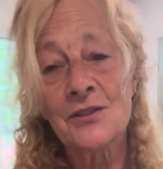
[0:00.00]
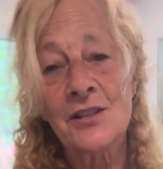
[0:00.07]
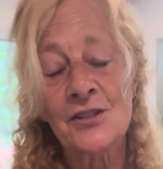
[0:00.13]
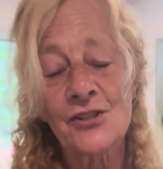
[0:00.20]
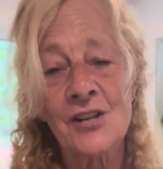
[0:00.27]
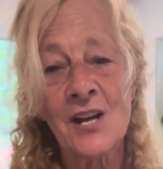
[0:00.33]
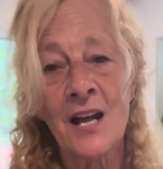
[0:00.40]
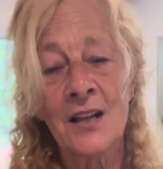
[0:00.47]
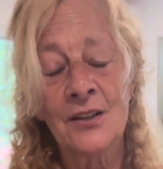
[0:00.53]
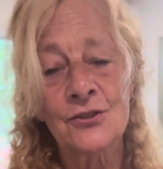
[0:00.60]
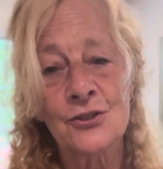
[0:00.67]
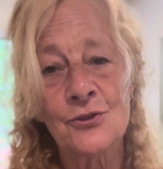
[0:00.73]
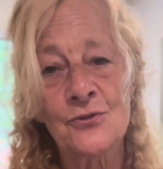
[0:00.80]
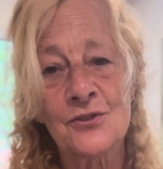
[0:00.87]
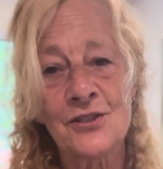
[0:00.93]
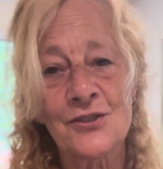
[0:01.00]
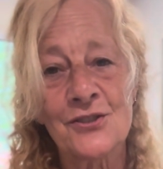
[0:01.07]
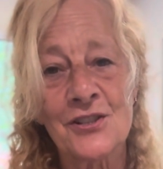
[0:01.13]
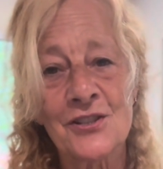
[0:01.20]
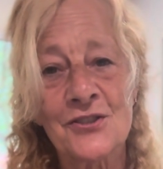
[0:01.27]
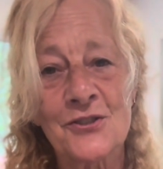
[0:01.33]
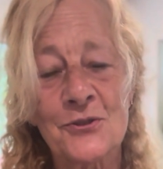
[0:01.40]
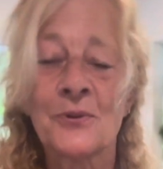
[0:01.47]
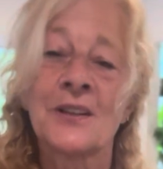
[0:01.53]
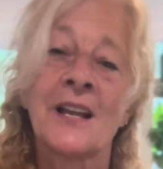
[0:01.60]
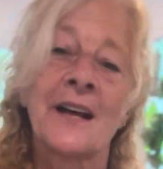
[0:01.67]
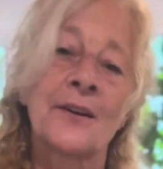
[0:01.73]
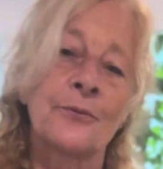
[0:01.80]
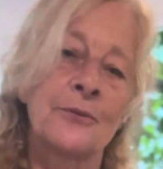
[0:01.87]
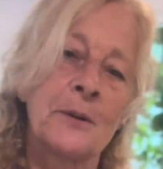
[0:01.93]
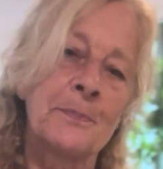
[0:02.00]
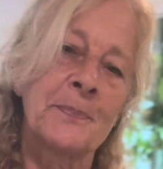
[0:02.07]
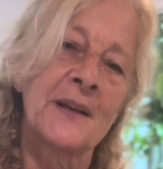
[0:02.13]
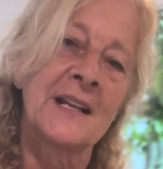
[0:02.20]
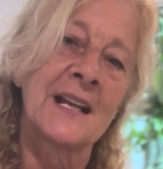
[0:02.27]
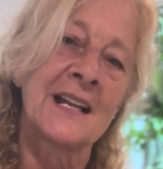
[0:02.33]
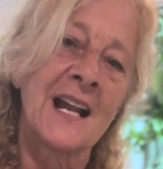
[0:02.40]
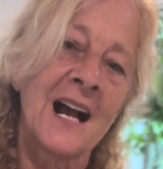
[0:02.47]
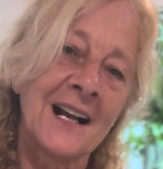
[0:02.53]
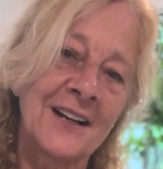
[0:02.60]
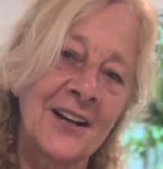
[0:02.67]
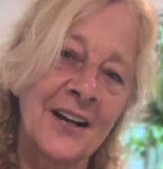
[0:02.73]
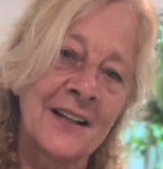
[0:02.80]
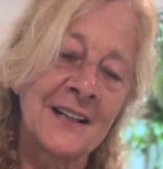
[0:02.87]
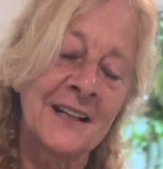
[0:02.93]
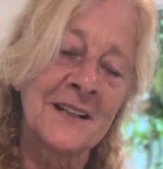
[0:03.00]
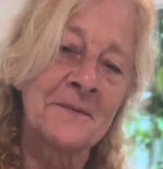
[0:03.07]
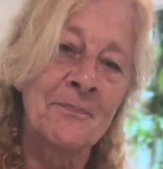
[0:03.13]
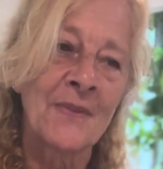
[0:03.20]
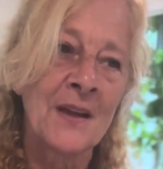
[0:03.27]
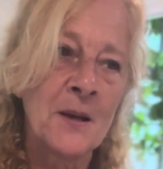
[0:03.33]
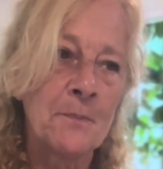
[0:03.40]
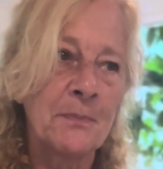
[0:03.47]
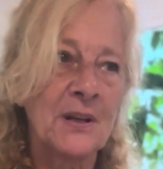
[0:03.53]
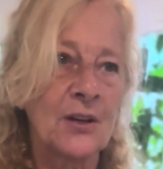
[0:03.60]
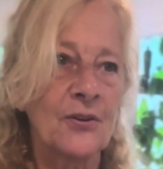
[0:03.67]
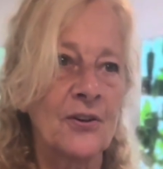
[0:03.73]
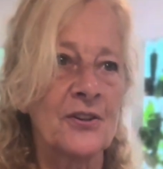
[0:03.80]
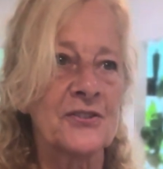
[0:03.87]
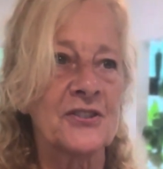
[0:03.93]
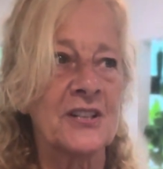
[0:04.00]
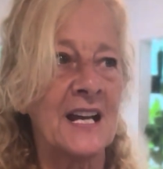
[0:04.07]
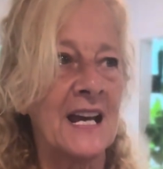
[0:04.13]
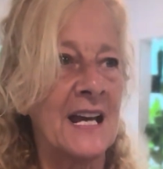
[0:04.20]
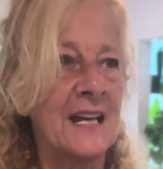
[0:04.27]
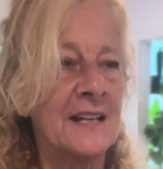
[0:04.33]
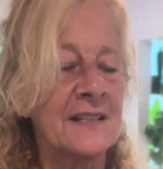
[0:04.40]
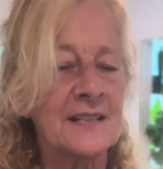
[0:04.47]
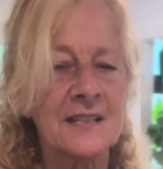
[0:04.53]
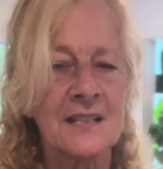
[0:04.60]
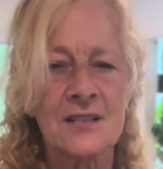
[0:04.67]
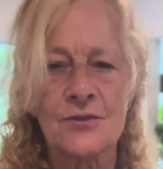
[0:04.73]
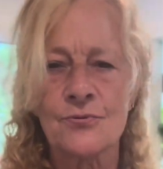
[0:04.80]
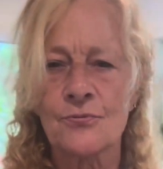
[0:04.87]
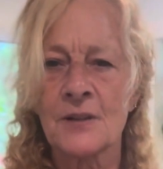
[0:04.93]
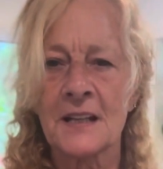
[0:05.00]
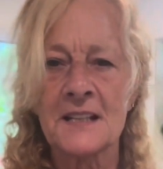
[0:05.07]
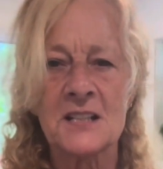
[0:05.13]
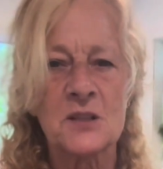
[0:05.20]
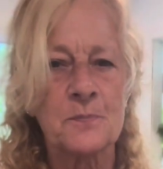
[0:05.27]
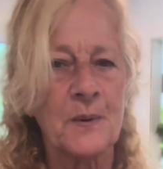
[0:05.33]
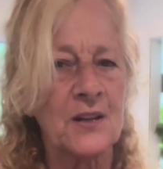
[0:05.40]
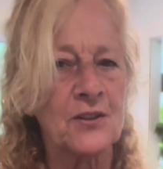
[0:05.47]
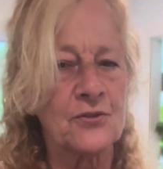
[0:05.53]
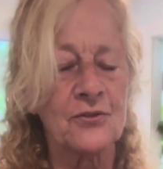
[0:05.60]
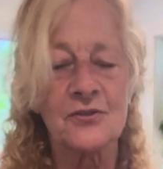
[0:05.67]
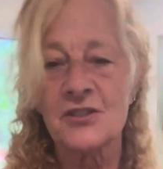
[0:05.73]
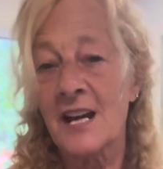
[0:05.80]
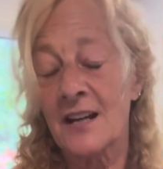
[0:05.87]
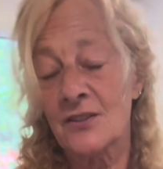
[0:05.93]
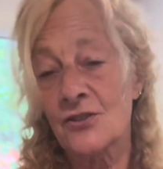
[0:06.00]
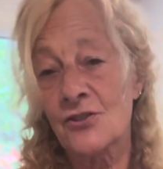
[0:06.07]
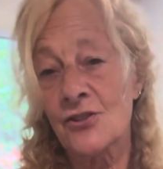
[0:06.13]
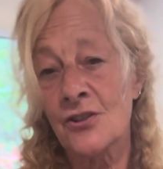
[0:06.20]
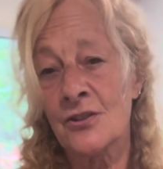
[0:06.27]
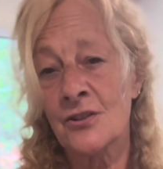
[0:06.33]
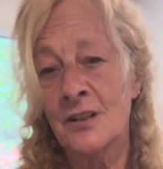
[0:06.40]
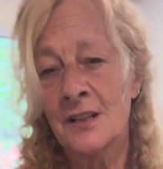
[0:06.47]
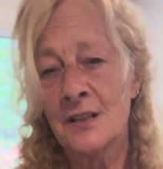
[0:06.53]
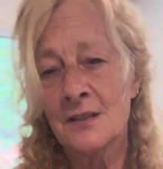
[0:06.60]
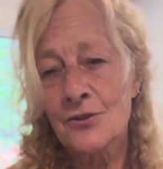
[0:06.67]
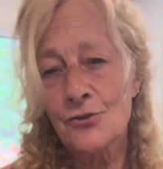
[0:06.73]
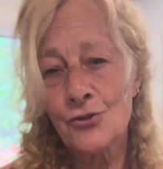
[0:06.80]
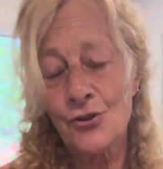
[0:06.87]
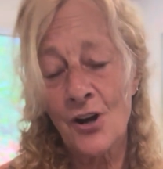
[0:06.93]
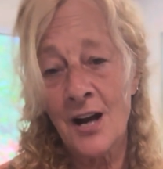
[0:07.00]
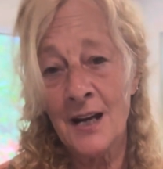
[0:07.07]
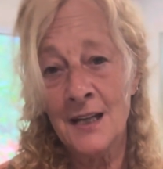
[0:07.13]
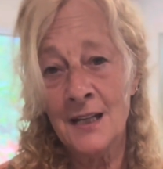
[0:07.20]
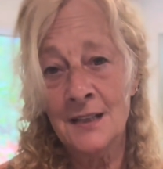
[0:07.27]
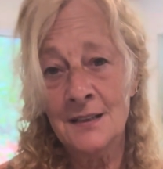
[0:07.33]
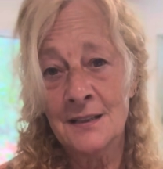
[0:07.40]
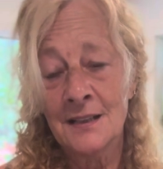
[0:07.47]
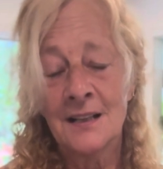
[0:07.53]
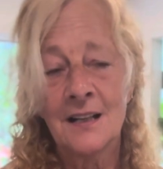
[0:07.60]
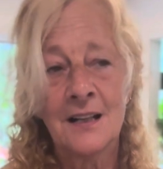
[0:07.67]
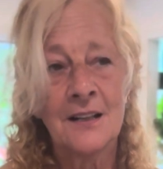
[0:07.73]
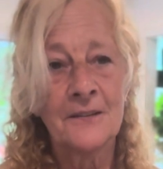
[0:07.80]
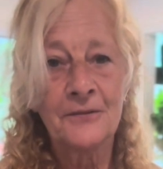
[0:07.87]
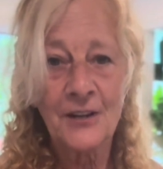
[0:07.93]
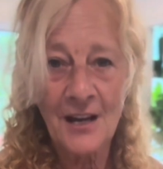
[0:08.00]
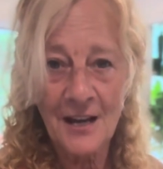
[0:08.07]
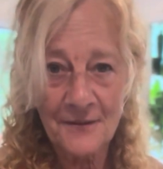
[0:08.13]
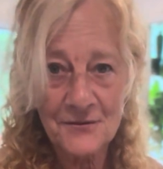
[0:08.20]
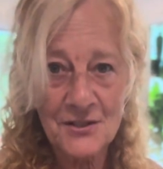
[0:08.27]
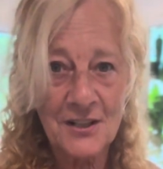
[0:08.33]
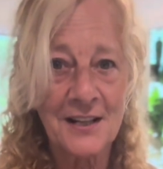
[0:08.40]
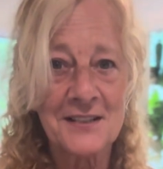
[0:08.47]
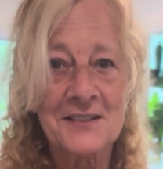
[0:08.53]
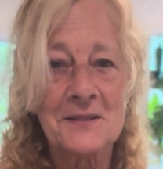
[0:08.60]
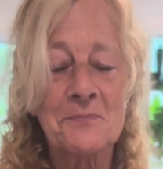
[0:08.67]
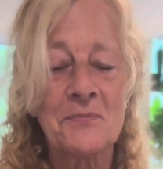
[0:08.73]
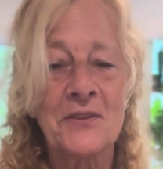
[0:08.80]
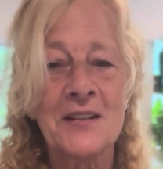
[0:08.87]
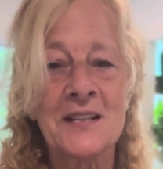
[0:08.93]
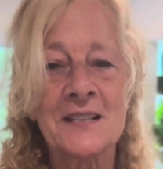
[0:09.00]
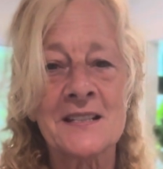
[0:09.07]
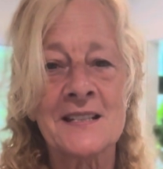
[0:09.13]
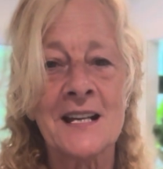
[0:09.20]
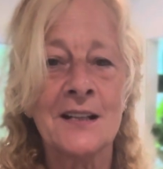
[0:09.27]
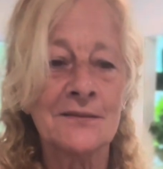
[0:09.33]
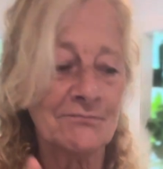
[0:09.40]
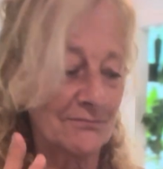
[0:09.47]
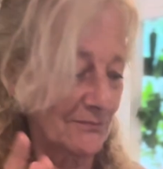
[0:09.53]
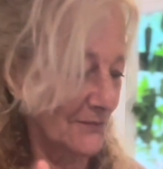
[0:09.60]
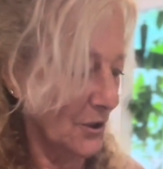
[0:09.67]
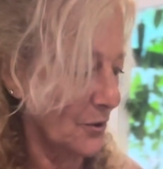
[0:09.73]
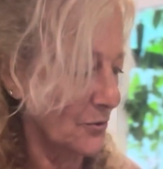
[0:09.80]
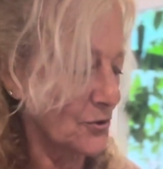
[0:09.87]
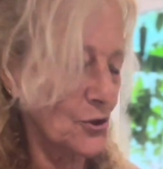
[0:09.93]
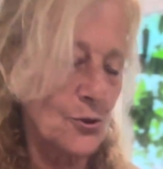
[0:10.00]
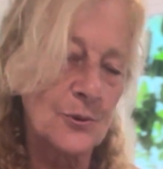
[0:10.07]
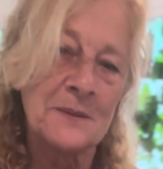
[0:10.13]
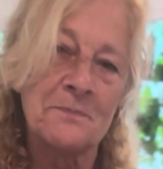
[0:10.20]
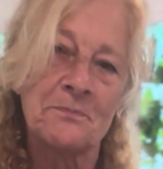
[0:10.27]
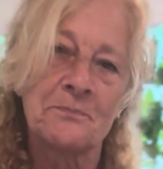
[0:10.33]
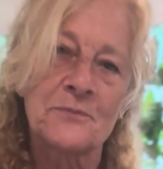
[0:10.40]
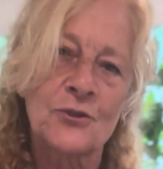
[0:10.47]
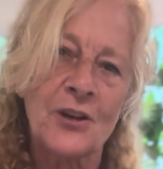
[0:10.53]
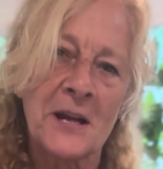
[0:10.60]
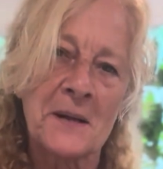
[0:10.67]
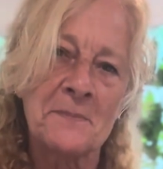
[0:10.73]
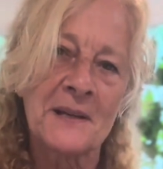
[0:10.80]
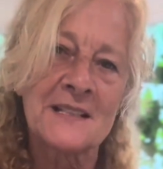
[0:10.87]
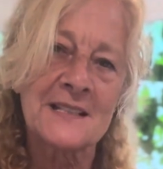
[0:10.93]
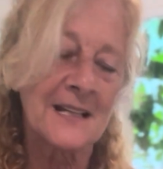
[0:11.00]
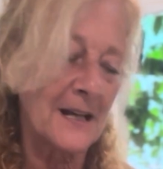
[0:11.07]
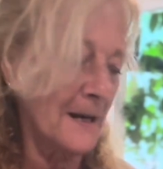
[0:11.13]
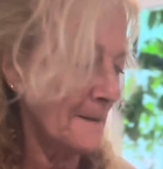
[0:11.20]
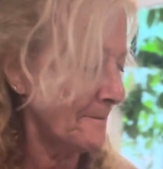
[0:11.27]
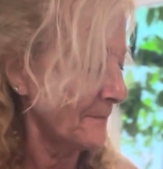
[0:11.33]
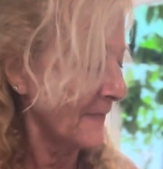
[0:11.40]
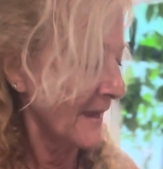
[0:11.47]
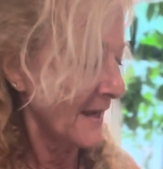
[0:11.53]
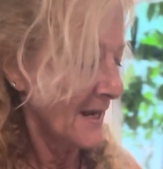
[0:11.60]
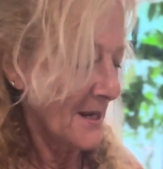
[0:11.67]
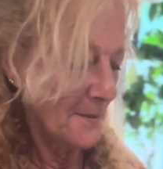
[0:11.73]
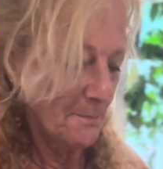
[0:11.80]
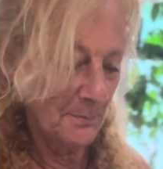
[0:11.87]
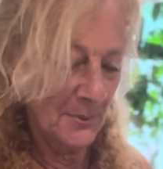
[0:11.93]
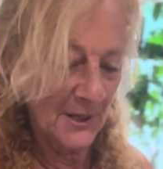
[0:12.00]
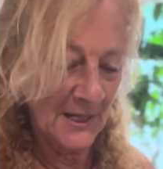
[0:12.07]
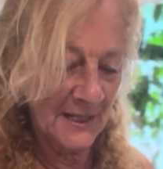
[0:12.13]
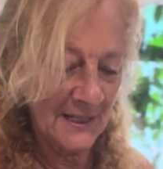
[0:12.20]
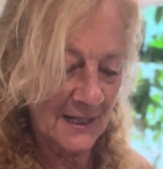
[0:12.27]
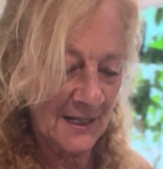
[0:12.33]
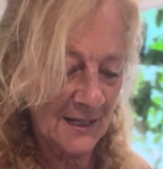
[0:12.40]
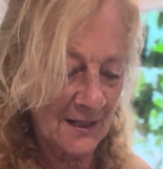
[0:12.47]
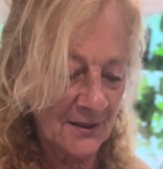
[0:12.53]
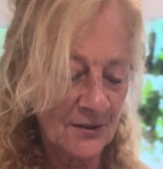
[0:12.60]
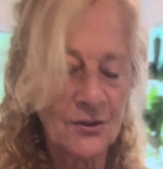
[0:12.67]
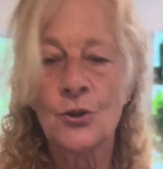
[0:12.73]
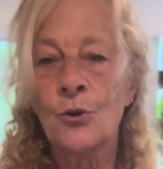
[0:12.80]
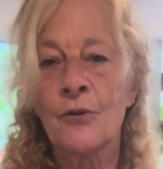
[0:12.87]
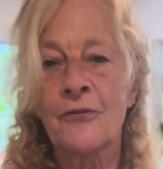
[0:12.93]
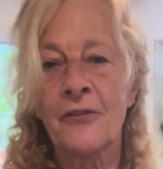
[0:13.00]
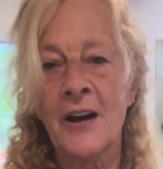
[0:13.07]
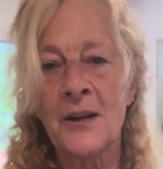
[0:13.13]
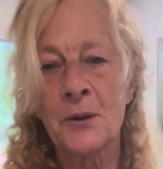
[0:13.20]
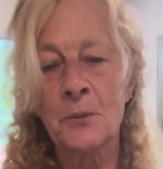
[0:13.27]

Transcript: to challenge you to just do a lot of ripping and not cutting, because it adds this really special texture. So try it. If you have to cut some things out, go to it, try to mix it up. But your final